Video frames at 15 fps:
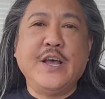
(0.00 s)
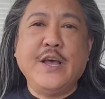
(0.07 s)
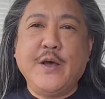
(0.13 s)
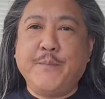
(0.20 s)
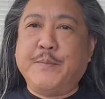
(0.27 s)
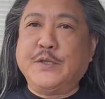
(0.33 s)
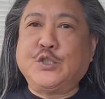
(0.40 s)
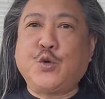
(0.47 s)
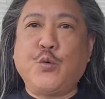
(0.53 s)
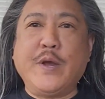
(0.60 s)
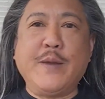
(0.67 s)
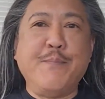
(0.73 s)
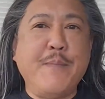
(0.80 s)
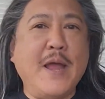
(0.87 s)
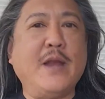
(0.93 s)
between
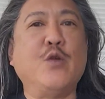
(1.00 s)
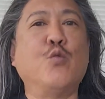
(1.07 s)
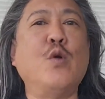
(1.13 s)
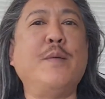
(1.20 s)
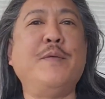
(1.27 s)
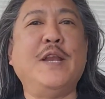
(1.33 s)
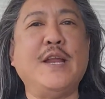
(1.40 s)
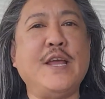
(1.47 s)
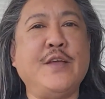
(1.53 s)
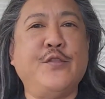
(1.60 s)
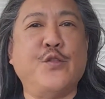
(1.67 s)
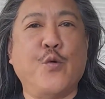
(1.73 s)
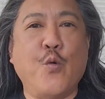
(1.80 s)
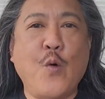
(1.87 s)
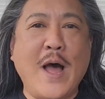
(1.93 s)
men and women in the
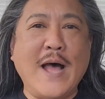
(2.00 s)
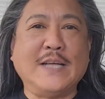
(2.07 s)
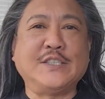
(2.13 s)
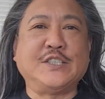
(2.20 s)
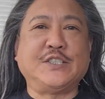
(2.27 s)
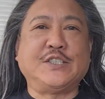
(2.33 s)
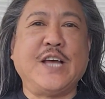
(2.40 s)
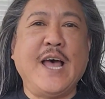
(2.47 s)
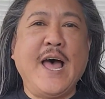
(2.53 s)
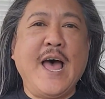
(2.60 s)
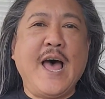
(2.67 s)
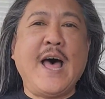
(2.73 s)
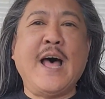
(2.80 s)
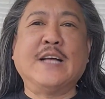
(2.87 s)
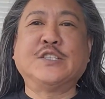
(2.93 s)
West
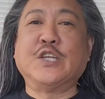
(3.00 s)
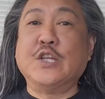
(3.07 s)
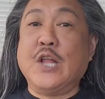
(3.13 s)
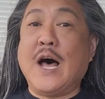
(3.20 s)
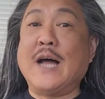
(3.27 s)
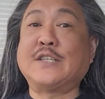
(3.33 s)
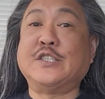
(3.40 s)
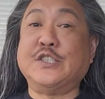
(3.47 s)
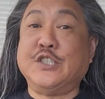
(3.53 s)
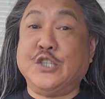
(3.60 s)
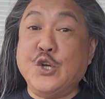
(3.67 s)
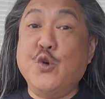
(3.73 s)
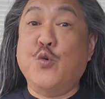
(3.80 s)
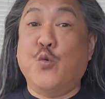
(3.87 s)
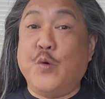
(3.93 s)
has a lot to do
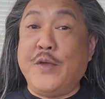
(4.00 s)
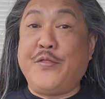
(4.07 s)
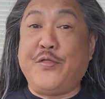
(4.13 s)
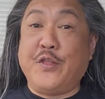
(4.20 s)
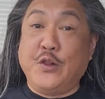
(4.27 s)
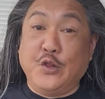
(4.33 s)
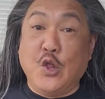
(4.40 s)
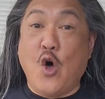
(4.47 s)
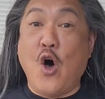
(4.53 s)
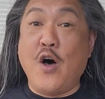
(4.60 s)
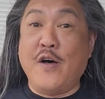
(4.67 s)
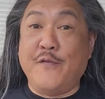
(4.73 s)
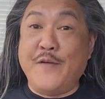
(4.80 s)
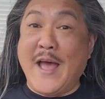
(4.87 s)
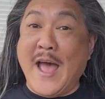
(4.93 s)
with the law of
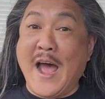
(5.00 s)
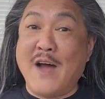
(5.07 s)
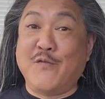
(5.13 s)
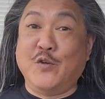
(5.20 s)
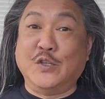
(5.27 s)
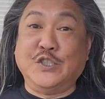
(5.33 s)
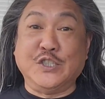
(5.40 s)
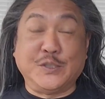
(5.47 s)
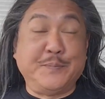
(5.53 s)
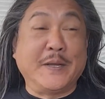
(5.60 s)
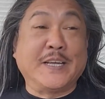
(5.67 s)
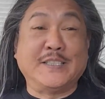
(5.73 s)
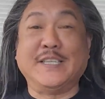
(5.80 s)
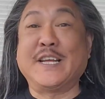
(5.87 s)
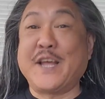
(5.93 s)
averages, because
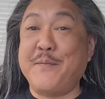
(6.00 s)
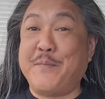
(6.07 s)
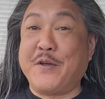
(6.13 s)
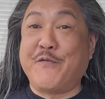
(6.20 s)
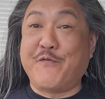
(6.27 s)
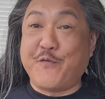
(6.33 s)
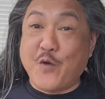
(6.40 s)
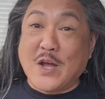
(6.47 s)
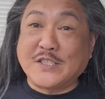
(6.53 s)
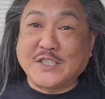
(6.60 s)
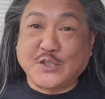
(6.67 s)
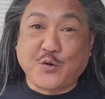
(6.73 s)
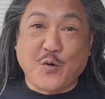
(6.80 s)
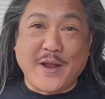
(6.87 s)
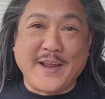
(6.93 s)
it can be
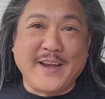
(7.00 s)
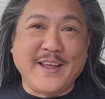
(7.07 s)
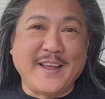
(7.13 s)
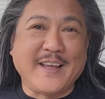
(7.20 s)
frustrating